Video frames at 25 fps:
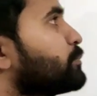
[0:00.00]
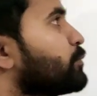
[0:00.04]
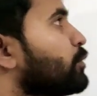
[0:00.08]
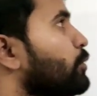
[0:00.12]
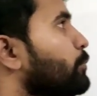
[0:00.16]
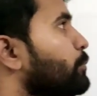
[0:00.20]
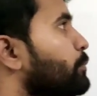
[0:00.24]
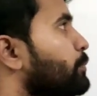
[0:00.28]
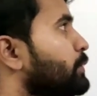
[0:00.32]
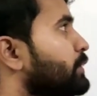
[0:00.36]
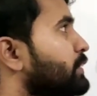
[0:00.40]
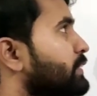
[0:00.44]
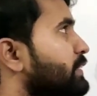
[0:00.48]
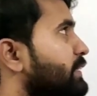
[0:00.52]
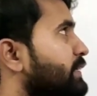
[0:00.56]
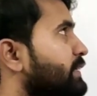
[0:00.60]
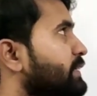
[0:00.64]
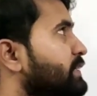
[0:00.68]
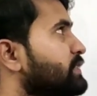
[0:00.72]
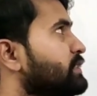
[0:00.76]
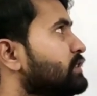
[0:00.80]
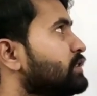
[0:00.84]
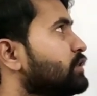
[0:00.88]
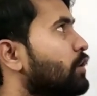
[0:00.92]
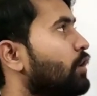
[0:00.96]

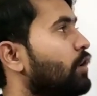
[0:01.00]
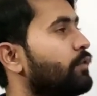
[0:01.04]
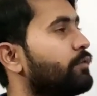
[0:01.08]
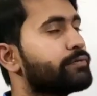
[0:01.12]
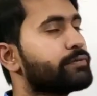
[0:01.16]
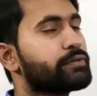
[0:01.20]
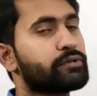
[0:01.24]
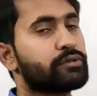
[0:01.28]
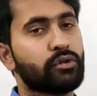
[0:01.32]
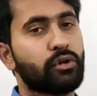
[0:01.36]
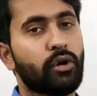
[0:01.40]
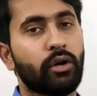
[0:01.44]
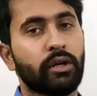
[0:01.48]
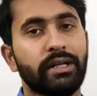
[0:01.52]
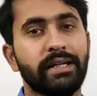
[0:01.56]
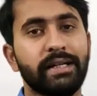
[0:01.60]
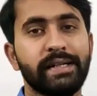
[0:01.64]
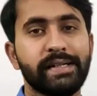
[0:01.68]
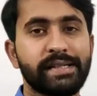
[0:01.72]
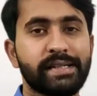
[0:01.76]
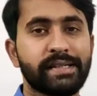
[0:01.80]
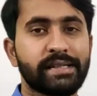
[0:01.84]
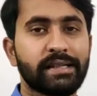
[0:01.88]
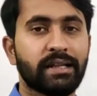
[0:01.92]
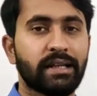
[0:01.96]
properties of
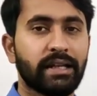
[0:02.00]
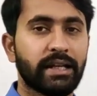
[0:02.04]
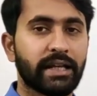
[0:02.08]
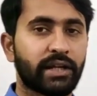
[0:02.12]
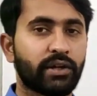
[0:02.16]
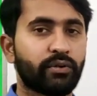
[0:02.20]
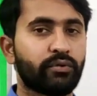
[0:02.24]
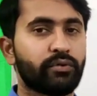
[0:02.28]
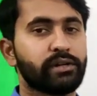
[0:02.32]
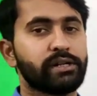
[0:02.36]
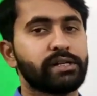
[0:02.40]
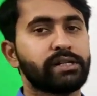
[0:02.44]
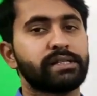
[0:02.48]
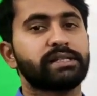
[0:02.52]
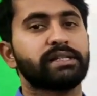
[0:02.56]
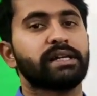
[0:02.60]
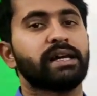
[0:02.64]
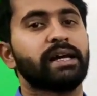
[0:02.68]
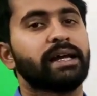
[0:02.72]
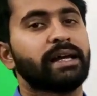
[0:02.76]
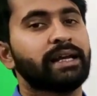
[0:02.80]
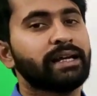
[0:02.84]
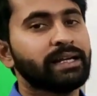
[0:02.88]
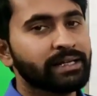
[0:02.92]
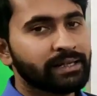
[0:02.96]
solids, liquids
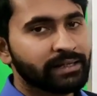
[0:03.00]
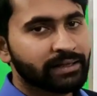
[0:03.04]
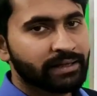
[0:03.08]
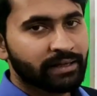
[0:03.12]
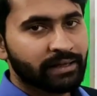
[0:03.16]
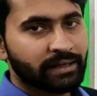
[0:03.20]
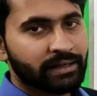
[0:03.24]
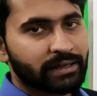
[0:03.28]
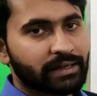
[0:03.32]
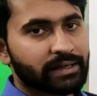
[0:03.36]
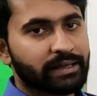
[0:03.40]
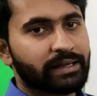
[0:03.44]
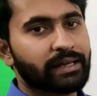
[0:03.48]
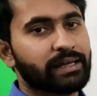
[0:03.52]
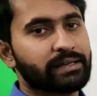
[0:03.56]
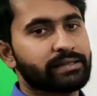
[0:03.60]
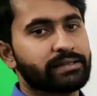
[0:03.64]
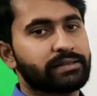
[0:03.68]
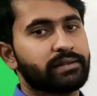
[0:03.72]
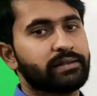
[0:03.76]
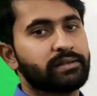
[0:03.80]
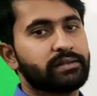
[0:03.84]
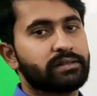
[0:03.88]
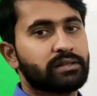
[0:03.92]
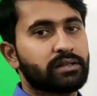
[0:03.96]
and
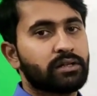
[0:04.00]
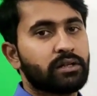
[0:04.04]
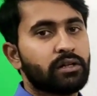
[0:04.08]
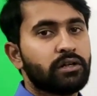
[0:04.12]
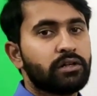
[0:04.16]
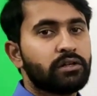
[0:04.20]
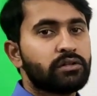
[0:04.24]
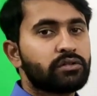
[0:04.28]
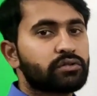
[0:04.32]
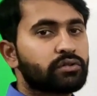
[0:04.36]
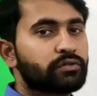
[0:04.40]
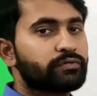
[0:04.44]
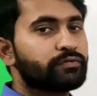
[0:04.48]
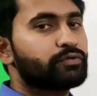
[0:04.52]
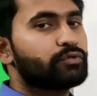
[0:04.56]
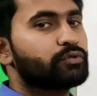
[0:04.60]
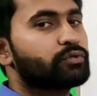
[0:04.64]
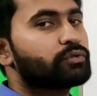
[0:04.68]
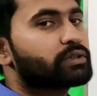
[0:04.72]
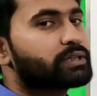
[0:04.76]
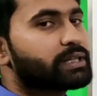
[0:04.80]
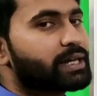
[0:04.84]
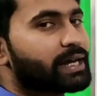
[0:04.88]
gases. So for